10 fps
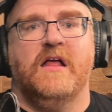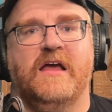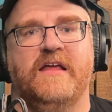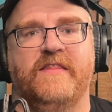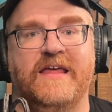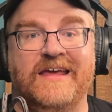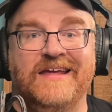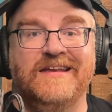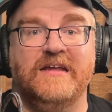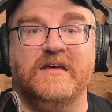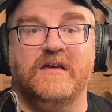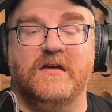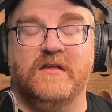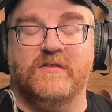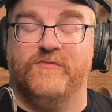And then
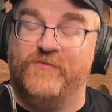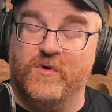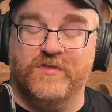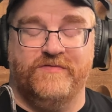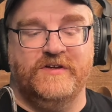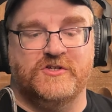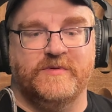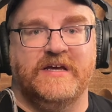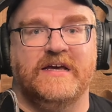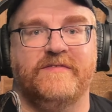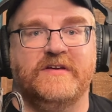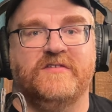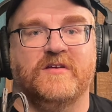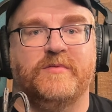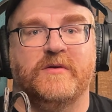the fourth feature we have
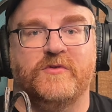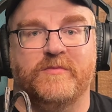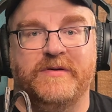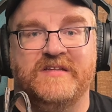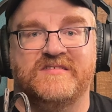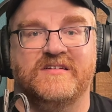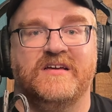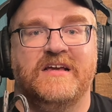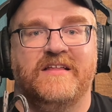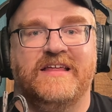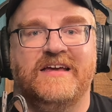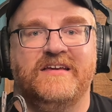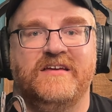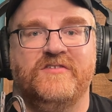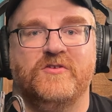is up here with your pizza. That
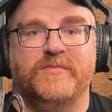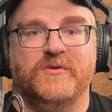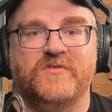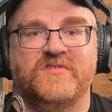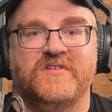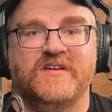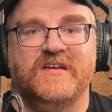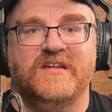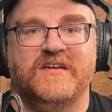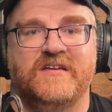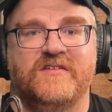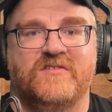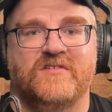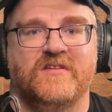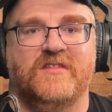is your boost. It
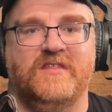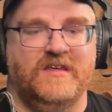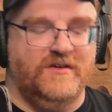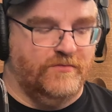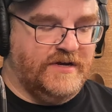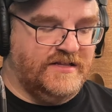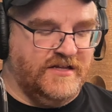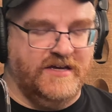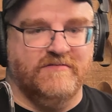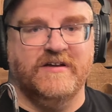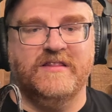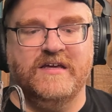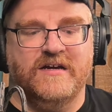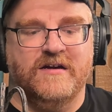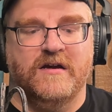is the red light right
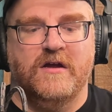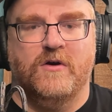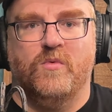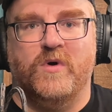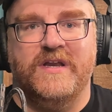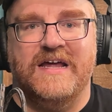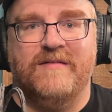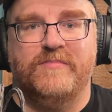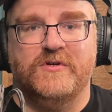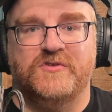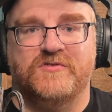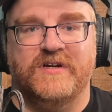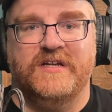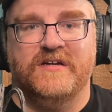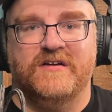there. 1 knob boost
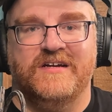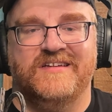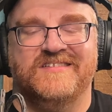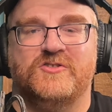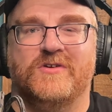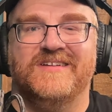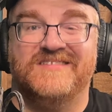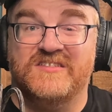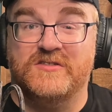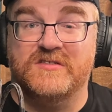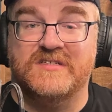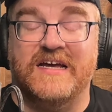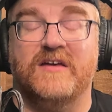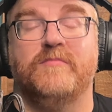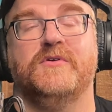right here. It is a transistor
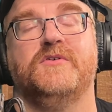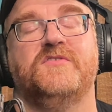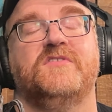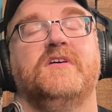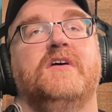style boost,